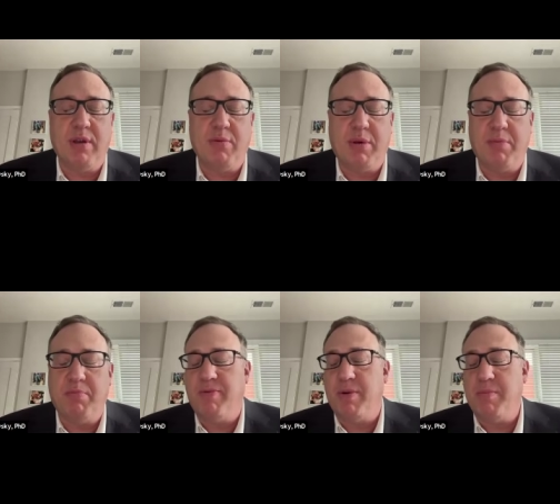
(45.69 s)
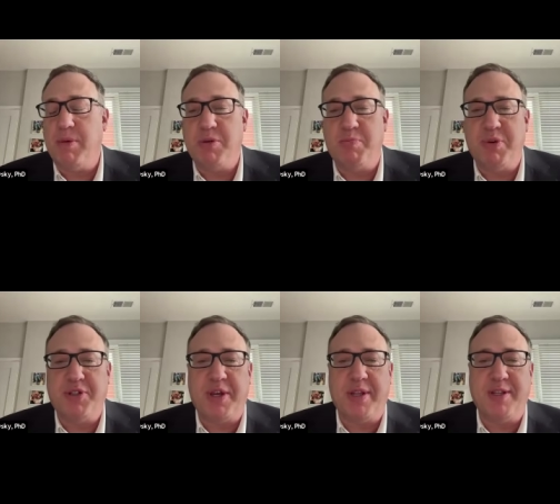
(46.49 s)
We very much
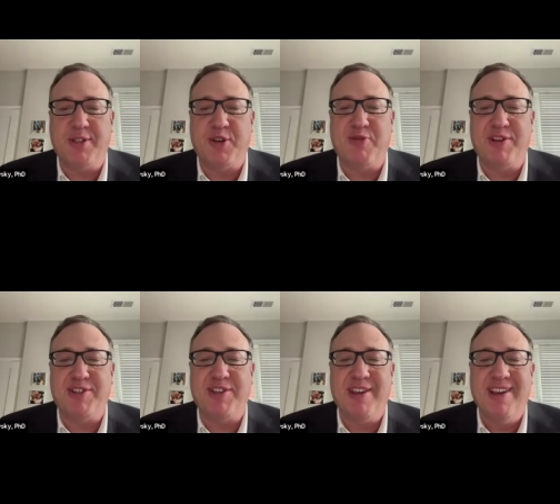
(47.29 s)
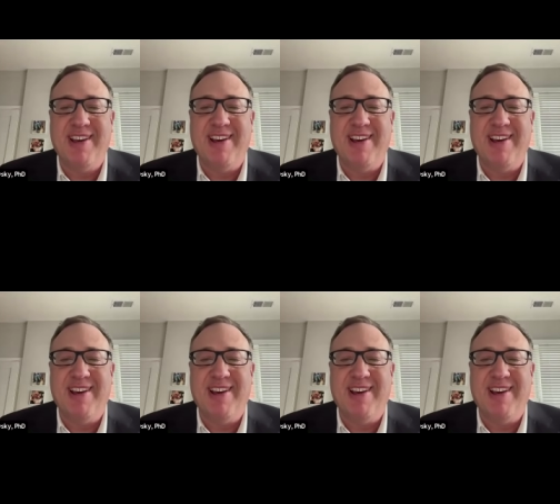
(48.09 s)
appreciate his service.